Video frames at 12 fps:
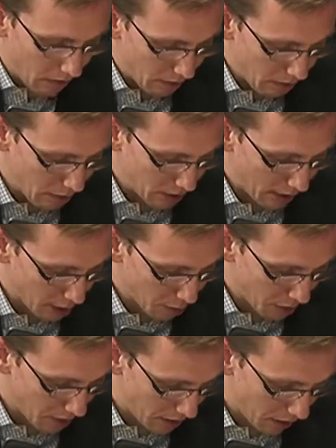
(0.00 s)
the
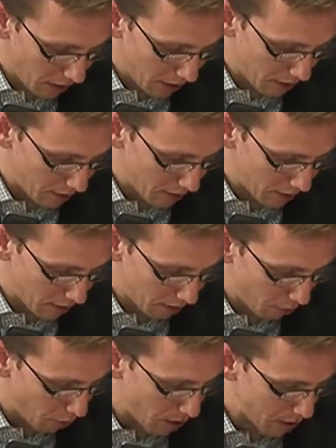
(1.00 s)
Taxpayers Alliance,
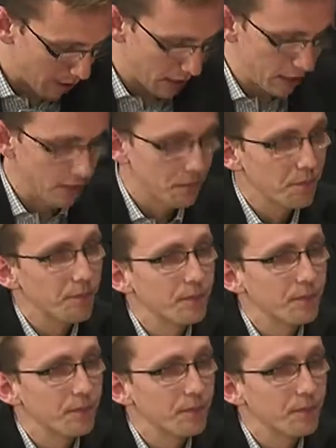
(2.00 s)
what is that?